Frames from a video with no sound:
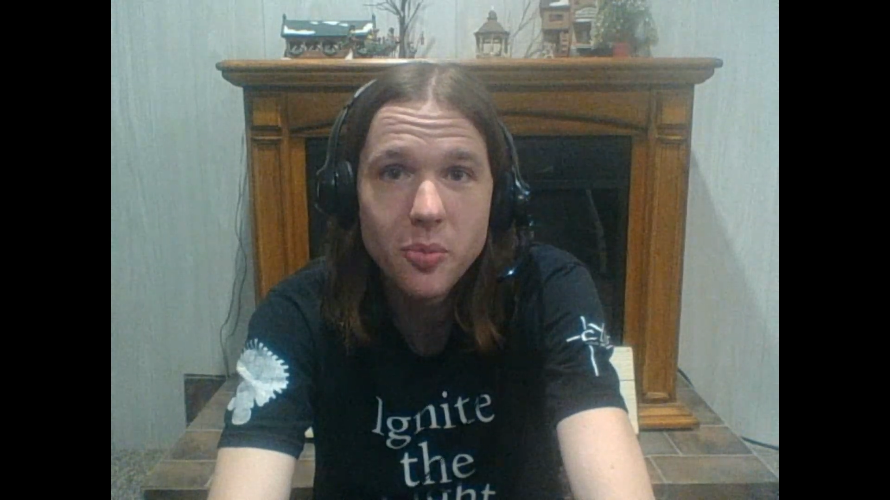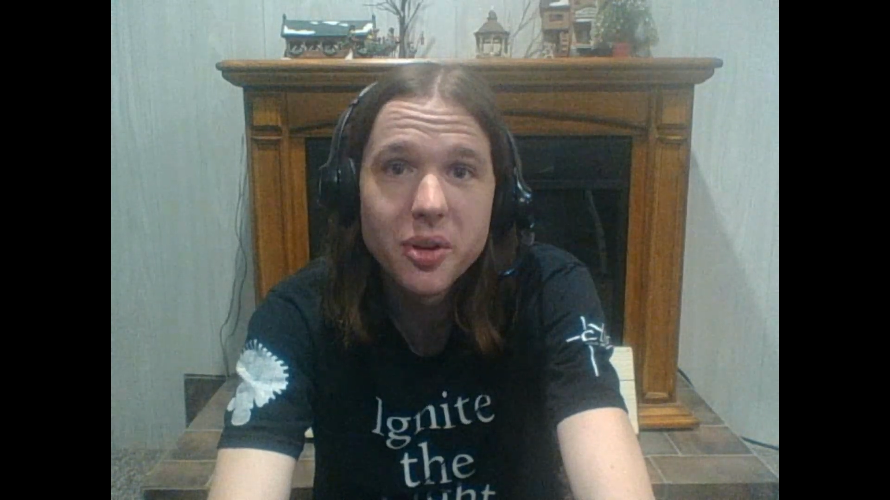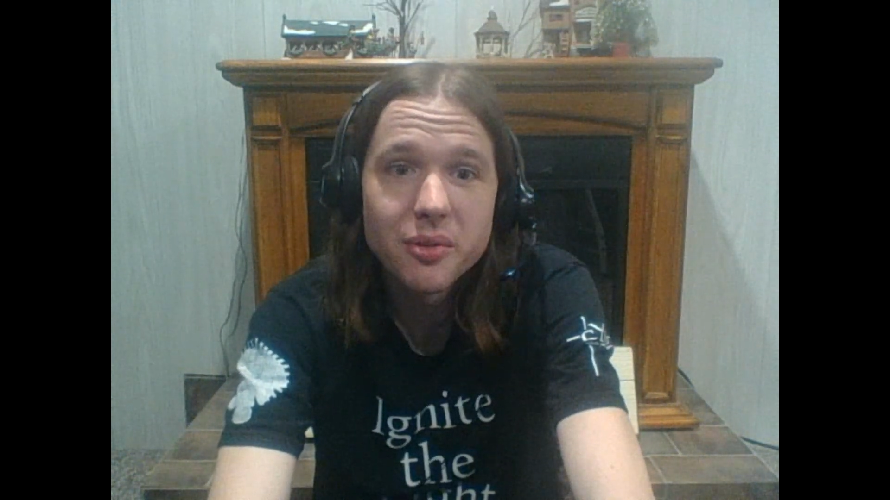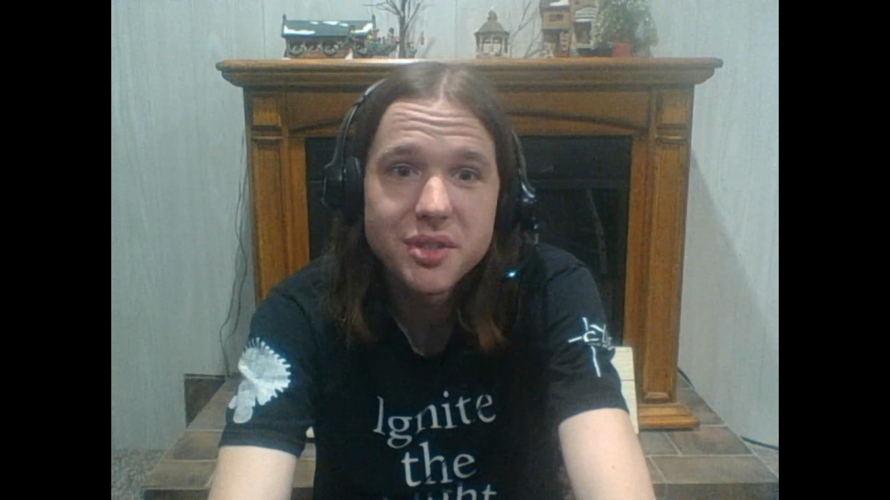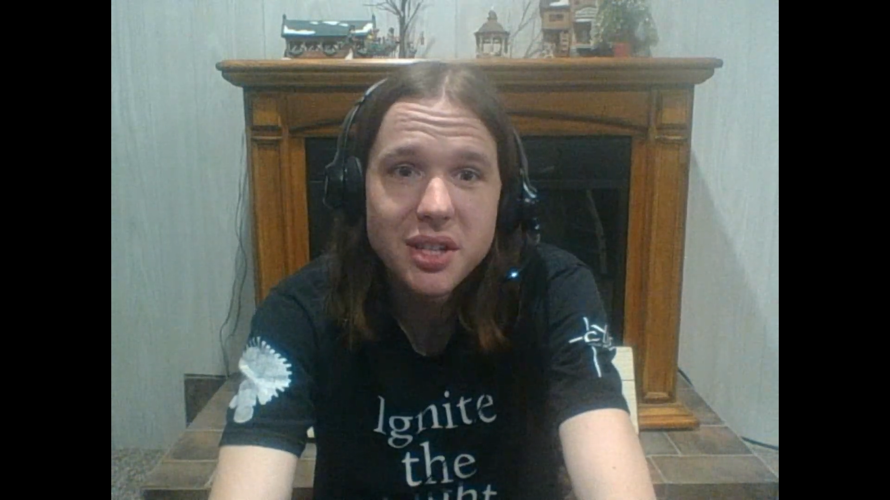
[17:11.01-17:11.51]

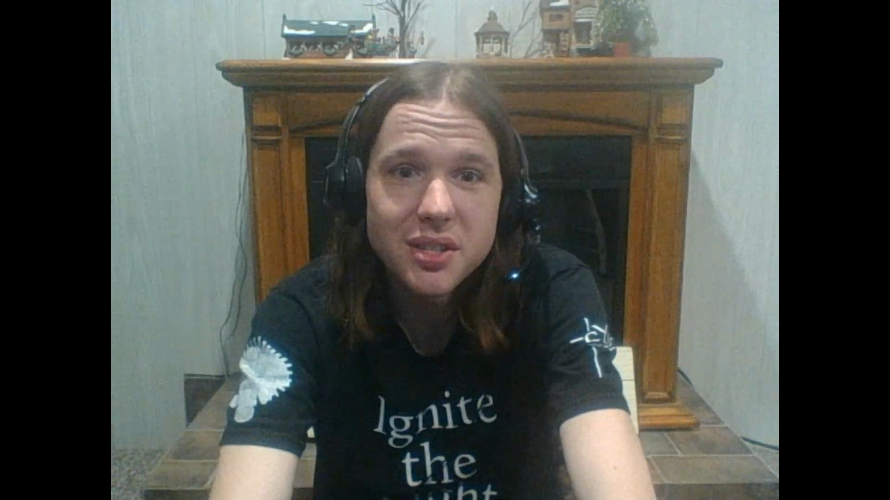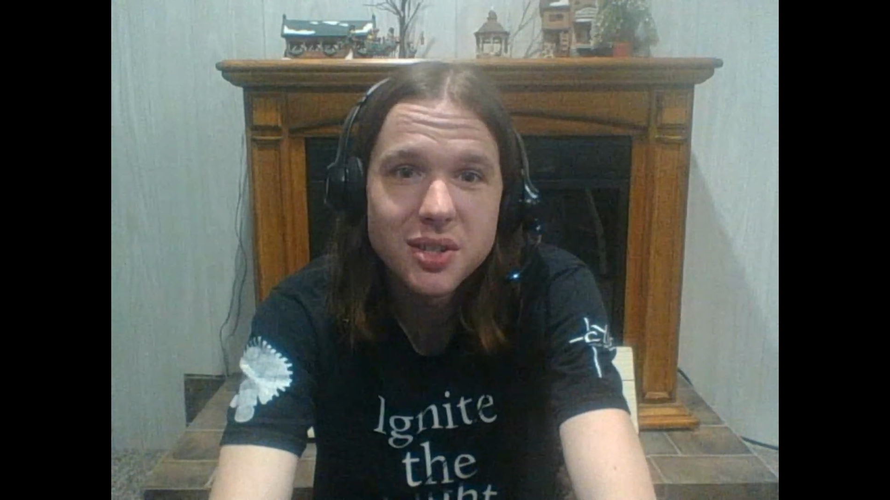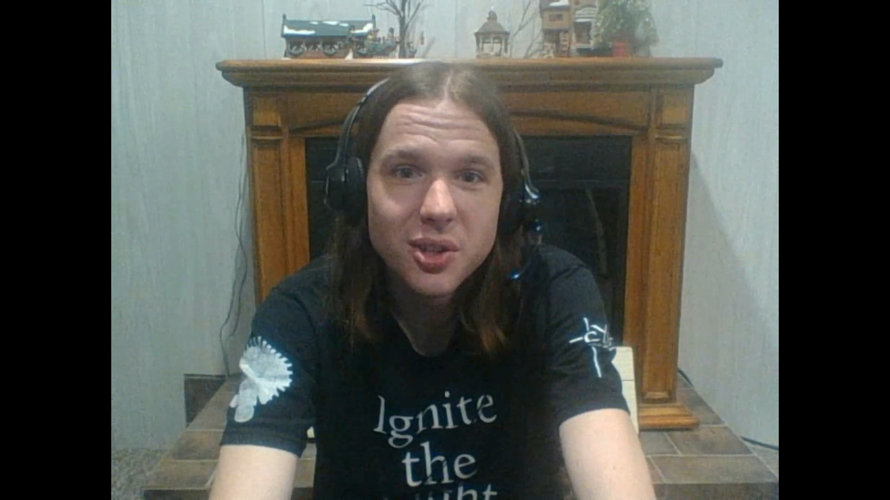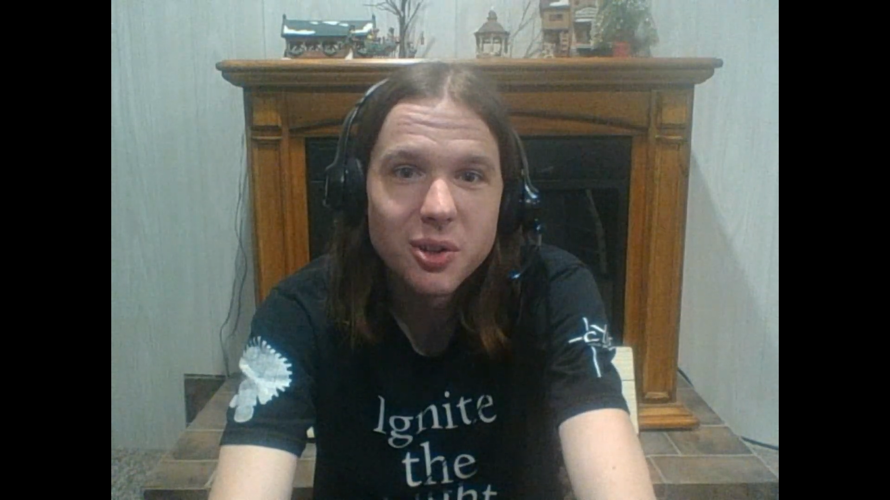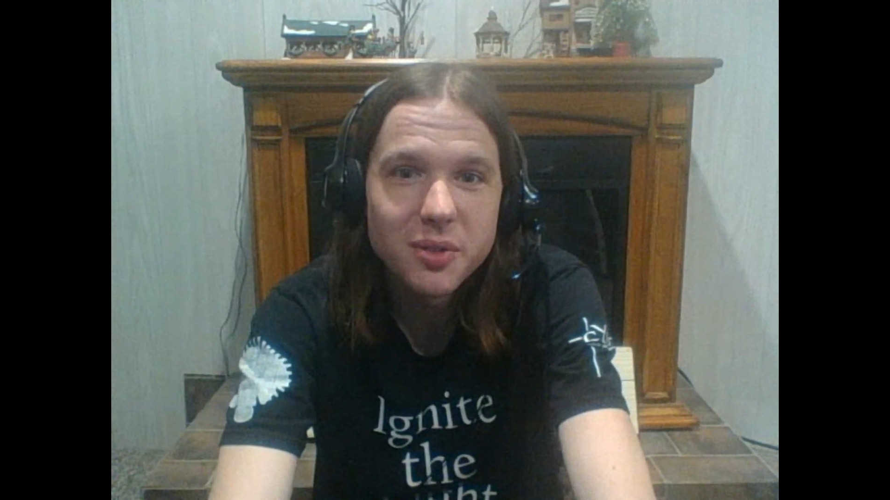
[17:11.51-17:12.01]
but it was nice
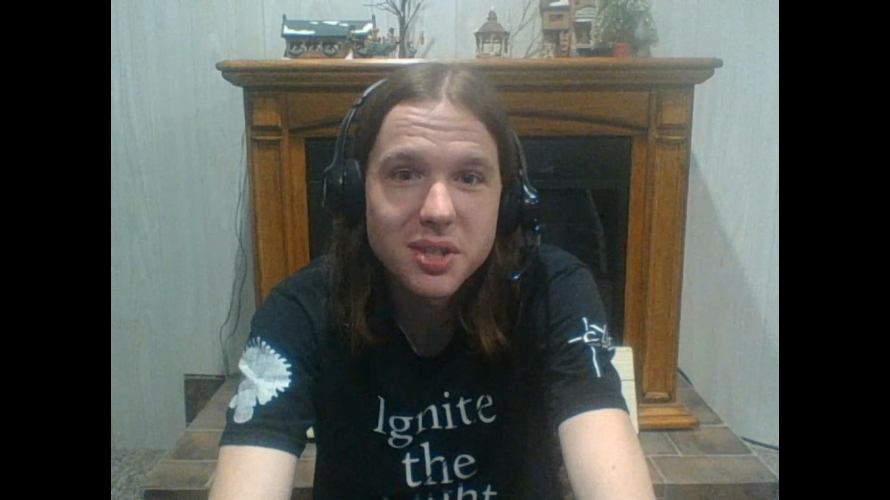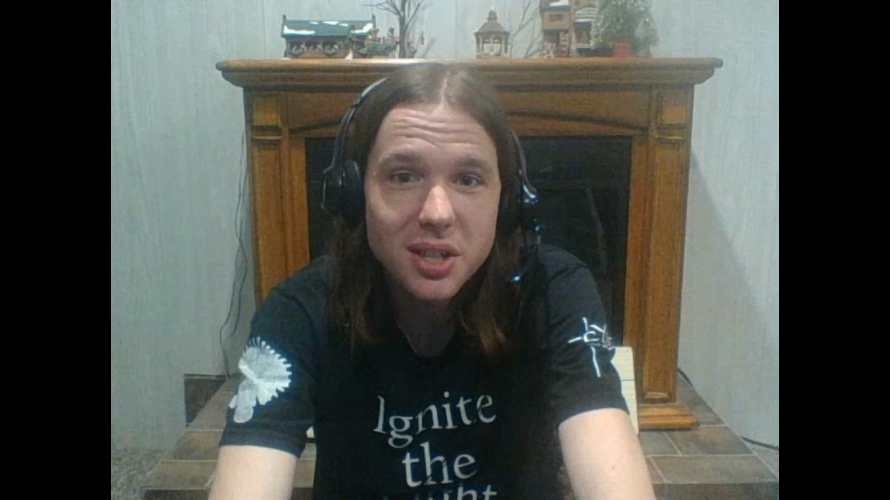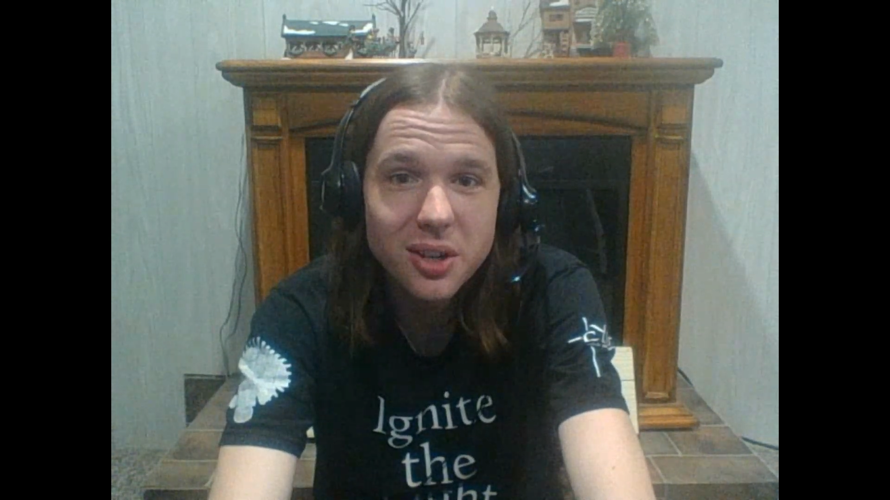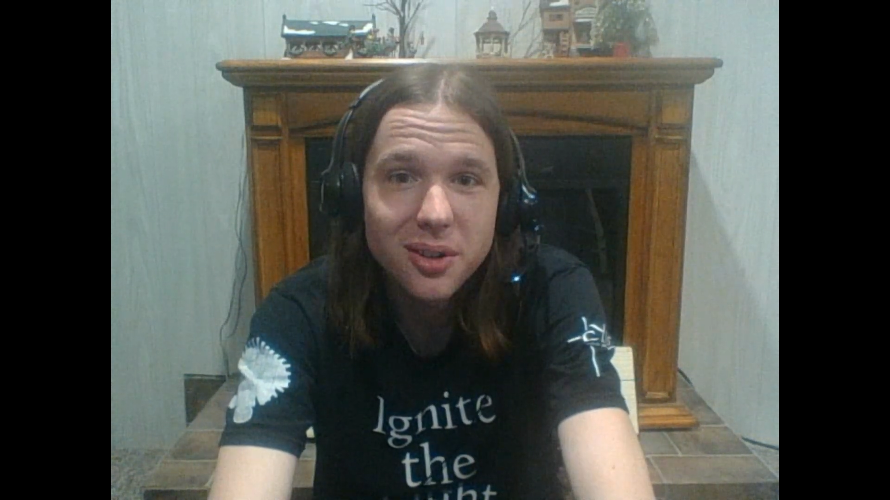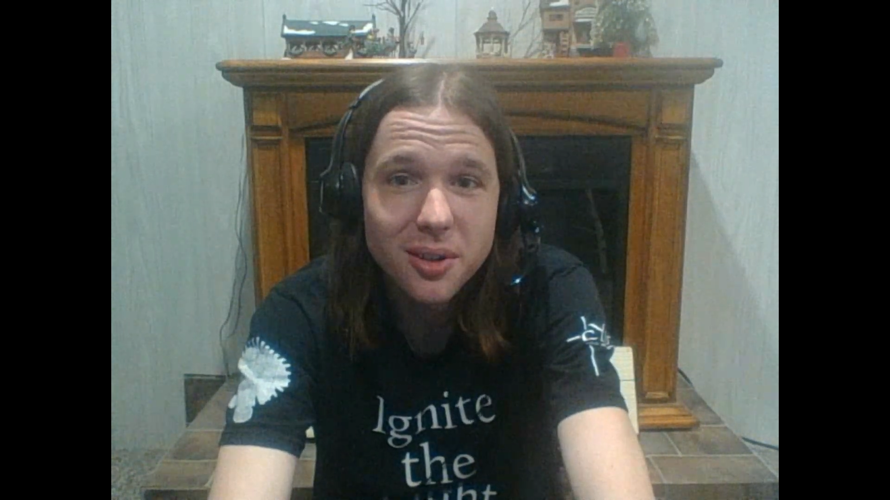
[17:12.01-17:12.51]
to know it was
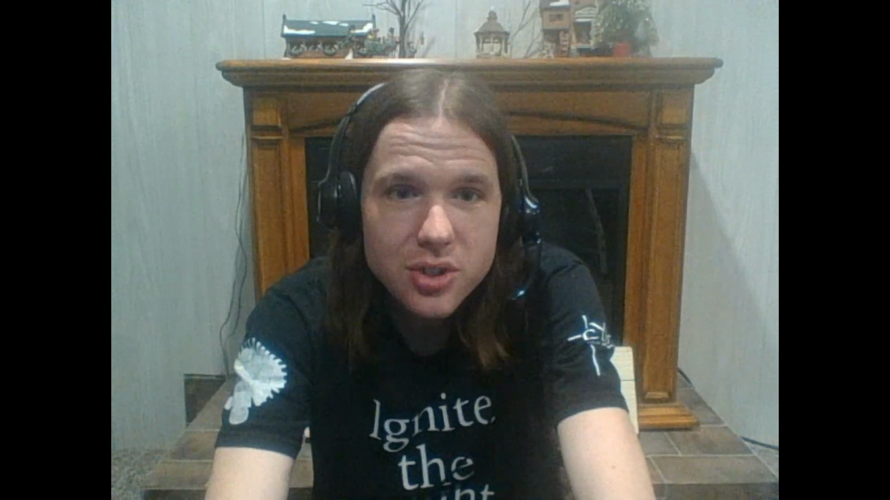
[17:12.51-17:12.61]
there.